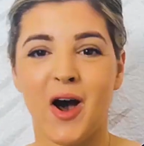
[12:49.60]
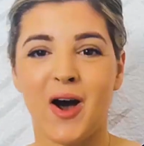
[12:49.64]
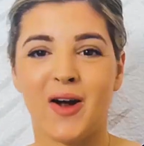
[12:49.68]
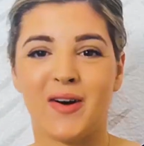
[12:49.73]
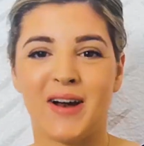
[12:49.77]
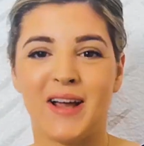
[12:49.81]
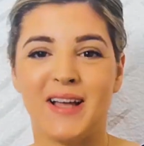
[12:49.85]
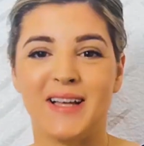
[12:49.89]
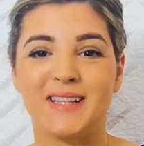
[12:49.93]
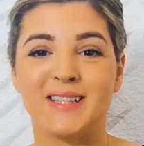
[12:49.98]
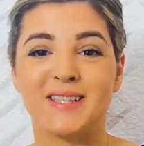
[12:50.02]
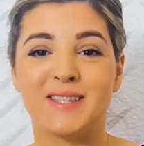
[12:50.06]
All
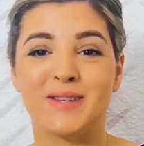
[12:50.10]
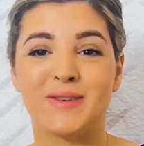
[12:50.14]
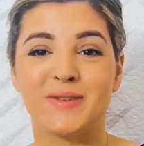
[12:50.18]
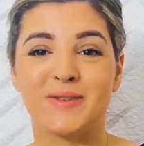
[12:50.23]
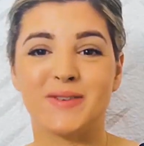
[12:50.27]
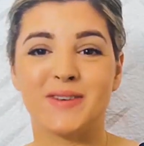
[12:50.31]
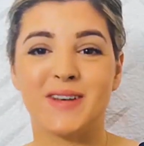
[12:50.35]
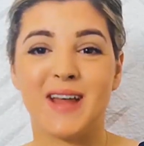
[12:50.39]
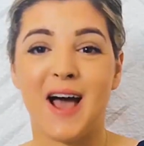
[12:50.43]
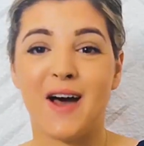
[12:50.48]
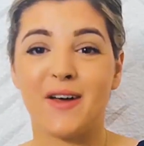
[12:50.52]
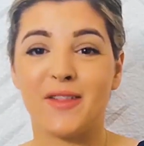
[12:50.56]
right,
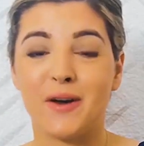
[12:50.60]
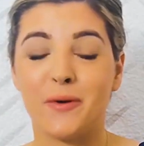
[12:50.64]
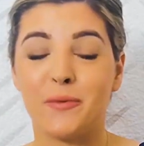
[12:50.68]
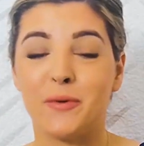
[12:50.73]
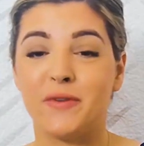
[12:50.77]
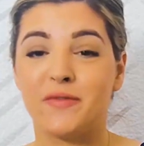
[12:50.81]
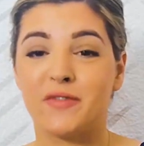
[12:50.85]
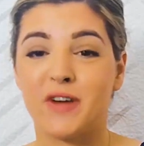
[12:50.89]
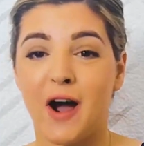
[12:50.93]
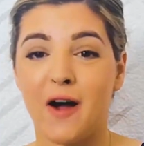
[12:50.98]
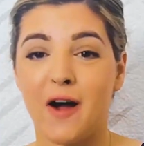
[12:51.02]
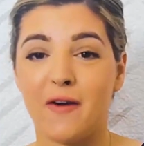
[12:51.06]
so now that
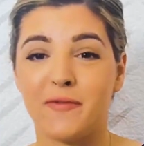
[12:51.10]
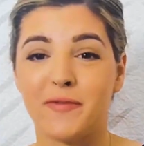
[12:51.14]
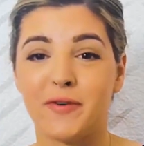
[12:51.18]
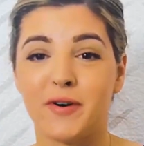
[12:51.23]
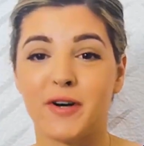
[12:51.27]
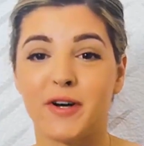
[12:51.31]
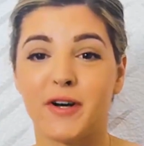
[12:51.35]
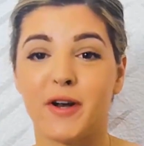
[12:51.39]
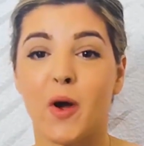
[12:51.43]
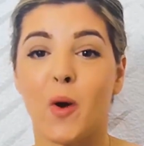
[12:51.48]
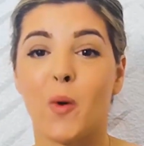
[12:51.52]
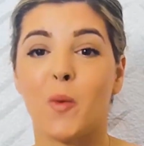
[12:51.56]
we've
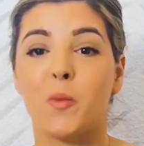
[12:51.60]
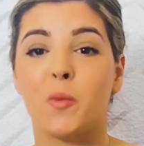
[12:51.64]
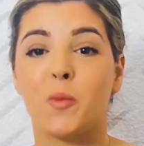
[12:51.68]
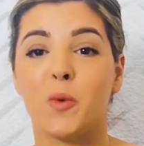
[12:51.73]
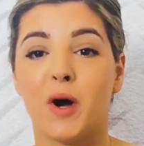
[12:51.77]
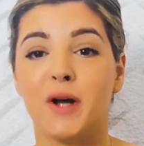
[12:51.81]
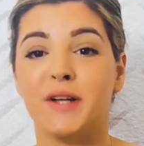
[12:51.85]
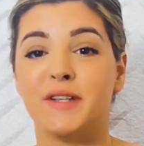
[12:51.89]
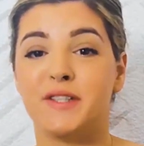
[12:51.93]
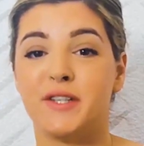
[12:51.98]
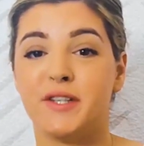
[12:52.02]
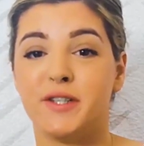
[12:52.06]
covered
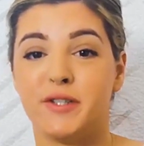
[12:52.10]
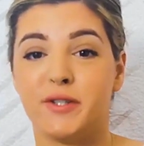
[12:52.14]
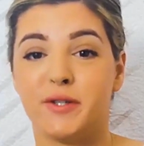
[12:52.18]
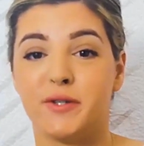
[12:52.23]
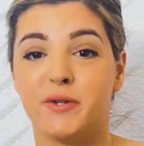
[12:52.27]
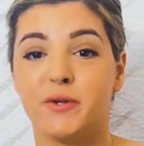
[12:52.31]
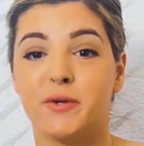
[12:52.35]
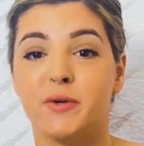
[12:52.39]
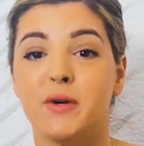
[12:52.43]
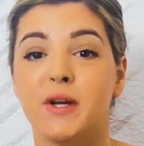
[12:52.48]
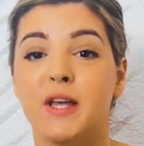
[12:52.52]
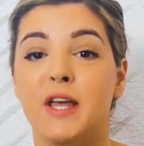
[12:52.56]
what to
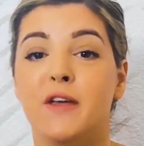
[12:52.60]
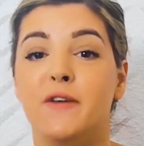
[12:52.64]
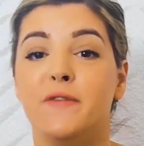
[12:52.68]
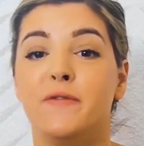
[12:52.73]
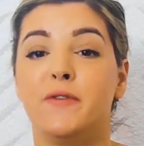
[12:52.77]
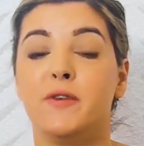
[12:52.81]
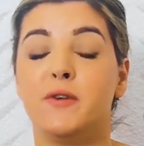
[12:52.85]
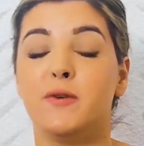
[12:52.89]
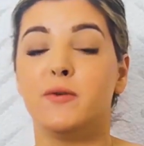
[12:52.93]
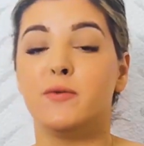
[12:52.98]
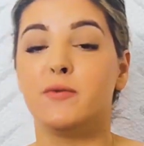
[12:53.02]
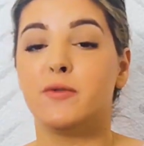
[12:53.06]
do
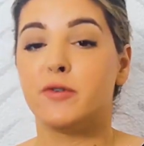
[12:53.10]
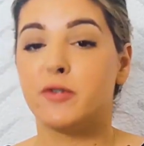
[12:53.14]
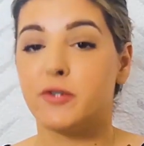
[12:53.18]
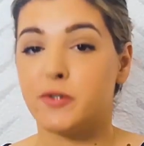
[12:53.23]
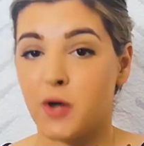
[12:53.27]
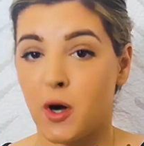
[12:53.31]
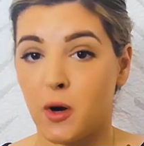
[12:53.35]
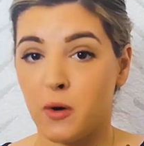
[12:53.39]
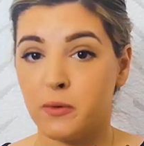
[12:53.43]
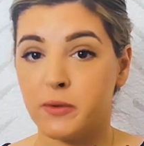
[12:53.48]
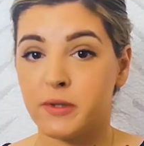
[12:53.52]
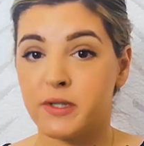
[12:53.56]
if you
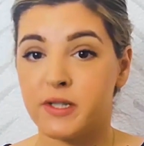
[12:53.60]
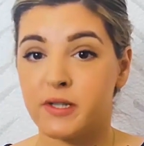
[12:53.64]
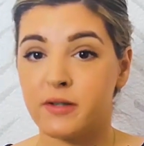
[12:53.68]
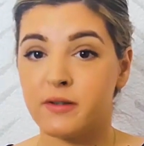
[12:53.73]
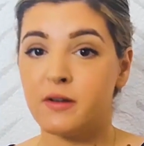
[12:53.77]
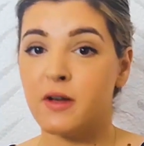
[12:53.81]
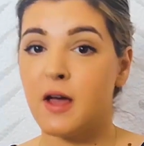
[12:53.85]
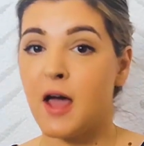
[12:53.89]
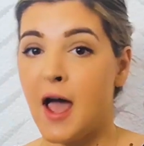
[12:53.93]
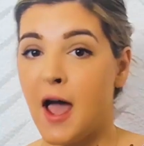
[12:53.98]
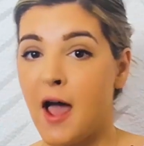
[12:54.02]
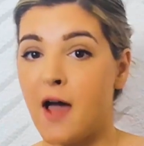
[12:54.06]

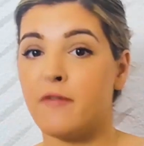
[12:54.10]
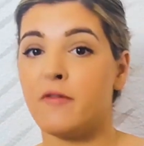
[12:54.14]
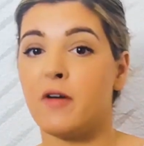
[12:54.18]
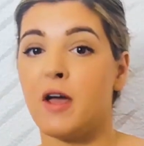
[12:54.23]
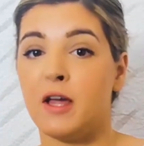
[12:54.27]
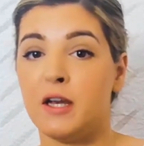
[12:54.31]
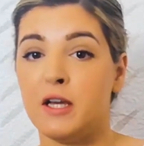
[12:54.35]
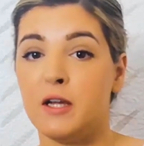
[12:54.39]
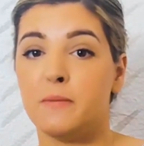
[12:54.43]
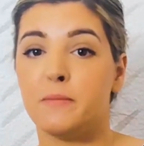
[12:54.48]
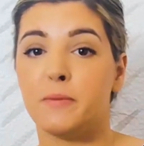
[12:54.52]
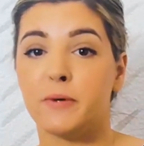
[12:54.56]
don't
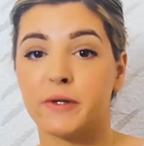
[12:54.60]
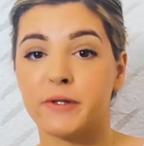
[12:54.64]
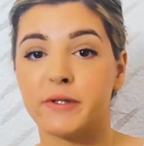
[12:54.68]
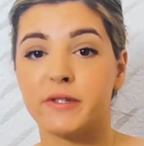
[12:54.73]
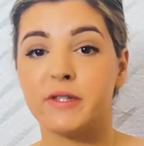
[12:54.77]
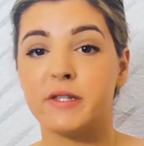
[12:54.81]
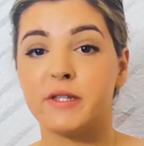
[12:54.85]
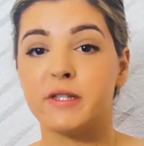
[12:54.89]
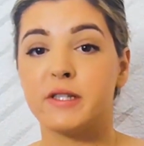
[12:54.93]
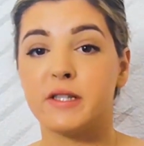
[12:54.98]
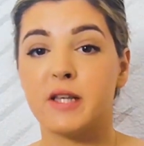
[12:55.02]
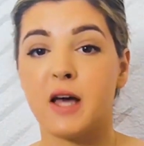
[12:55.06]
have any books
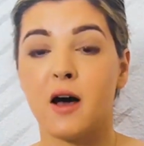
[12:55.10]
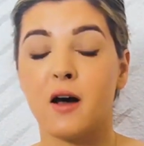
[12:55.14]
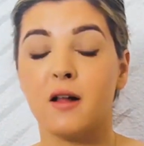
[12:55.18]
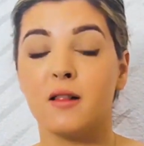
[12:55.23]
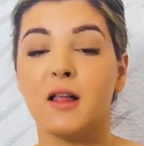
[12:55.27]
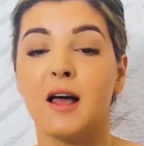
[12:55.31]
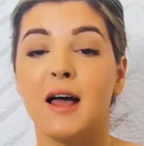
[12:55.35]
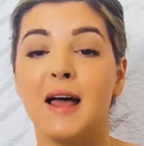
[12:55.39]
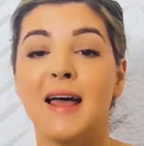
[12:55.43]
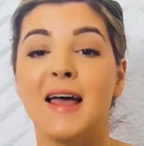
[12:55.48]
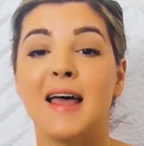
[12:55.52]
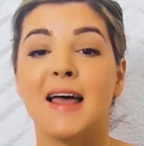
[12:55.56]
to
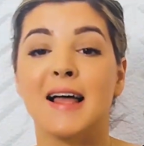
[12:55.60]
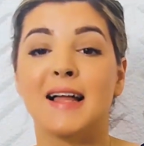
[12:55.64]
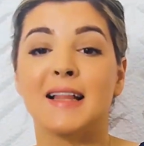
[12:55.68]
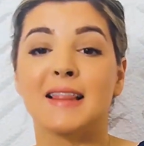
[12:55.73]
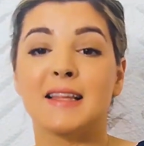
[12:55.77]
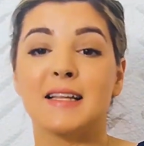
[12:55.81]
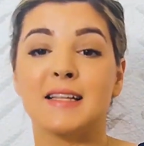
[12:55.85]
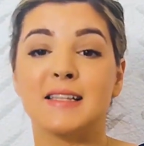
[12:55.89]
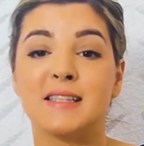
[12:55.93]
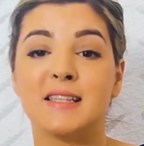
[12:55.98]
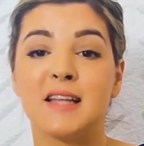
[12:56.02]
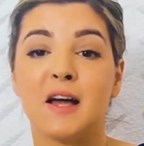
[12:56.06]
sell,
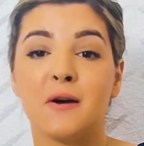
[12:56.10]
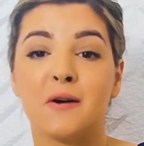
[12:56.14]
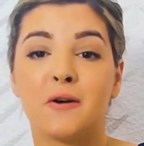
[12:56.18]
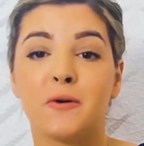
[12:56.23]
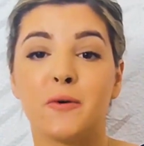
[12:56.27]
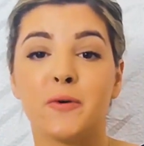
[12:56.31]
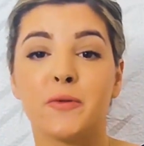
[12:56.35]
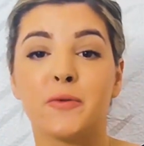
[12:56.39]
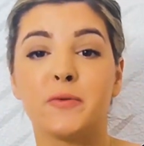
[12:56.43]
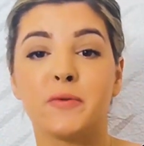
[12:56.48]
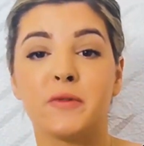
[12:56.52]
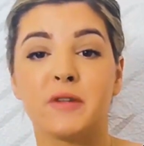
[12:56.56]
let's now
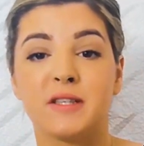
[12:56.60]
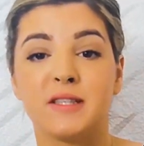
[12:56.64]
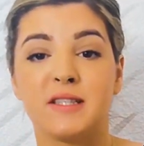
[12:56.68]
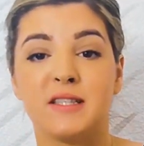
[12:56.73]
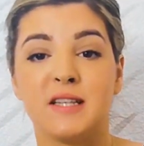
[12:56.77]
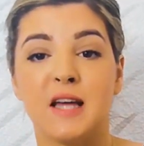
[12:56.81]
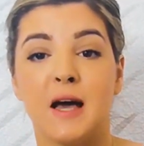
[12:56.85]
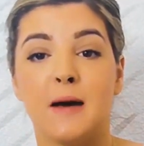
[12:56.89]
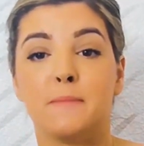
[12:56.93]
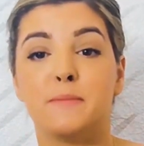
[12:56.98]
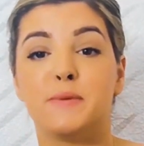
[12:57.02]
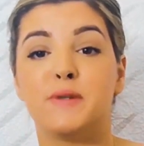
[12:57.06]
go through the
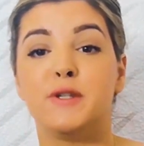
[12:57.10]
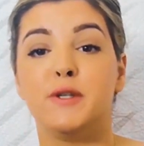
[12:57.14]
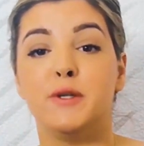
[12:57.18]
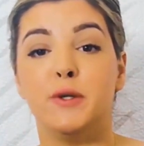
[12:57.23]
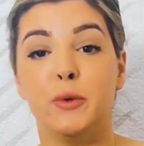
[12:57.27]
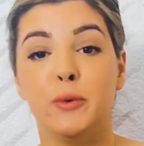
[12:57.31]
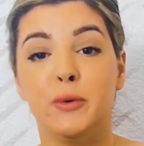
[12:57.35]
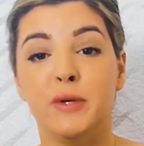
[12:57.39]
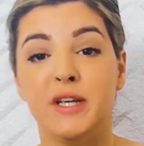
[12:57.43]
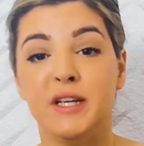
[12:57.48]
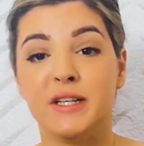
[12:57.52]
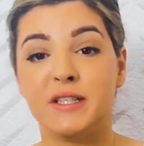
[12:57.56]
steps
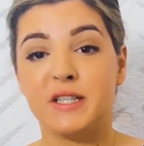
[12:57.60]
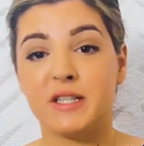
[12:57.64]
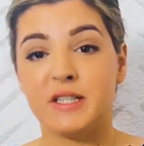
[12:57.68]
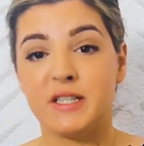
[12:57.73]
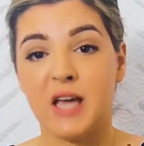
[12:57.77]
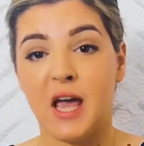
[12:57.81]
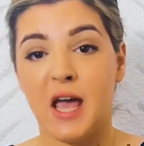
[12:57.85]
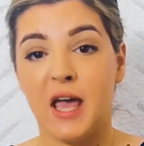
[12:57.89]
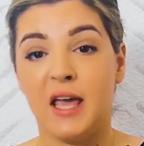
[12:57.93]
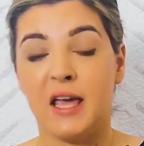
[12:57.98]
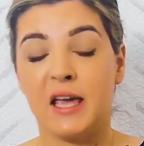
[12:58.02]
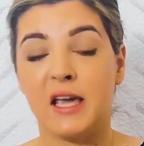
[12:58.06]
you need to
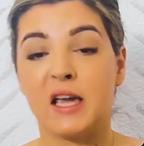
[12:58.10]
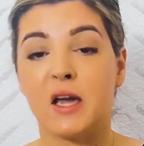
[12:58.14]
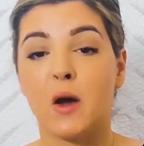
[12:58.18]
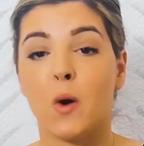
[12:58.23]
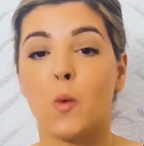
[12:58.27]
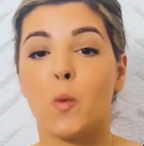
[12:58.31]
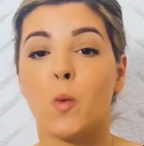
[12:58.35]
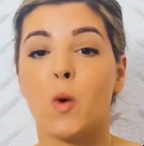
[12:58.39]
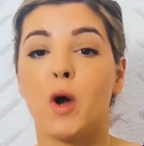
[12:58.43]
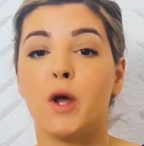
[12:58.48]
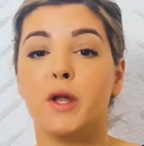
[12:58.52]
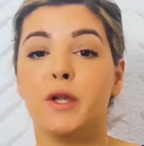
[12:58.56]

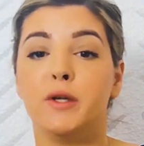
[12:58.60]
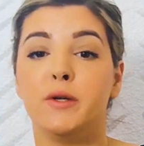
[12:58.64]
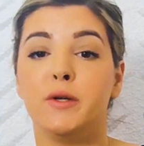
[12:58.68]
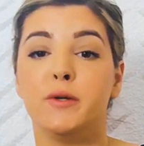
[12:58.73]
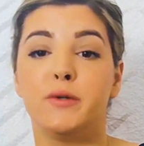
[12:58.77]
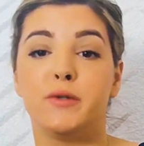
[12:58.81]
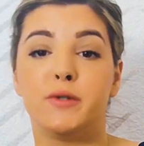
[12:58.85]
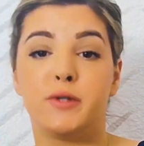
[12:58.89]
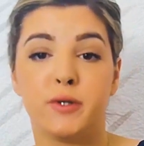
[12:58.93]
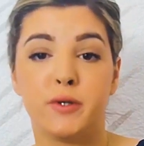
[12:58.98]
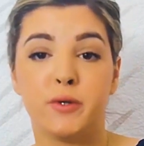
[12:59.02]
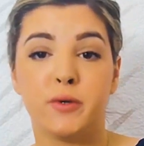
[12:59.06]
take when
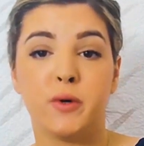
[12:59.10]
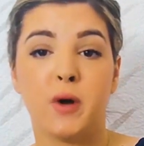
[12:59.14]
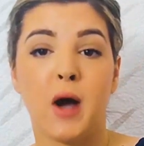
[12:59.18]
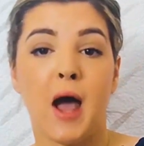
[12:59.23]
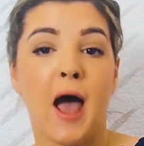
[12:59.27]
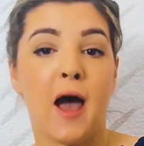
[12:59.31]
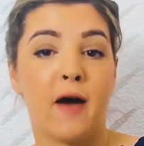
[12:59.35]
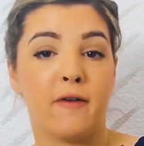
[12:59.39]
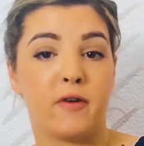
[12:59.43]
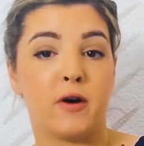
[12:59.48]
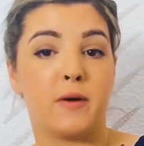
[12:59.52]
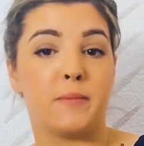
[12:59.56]
you do
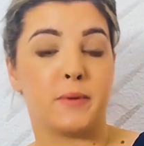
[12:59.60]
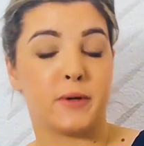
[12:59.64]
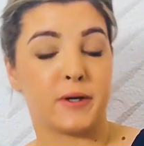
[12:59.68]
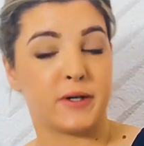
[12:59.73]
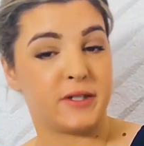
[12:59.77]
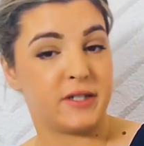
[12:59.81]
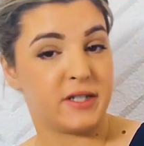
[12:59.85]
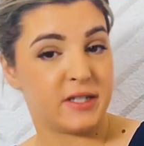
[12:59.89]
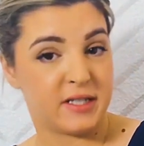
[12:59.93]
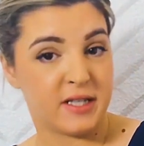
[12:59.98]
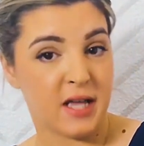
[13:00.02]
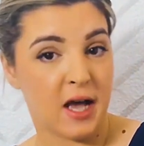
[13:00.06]
have a
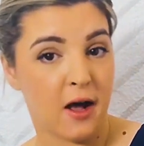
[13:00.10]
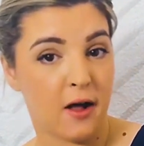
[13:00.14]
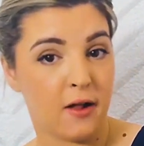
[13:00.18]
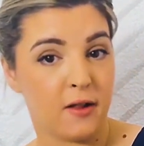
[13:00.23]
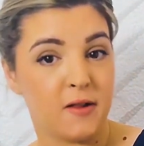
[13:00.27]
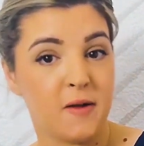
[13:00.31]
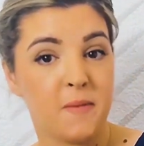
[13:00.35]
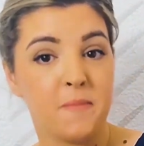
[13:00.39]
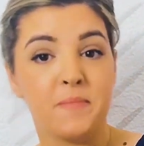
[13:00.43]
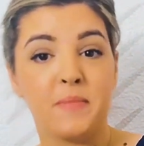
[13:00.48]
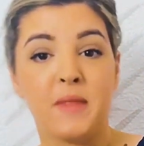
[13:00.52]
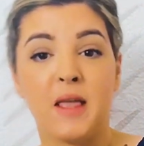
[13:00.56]
book to
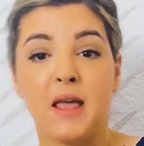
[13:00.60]
sell.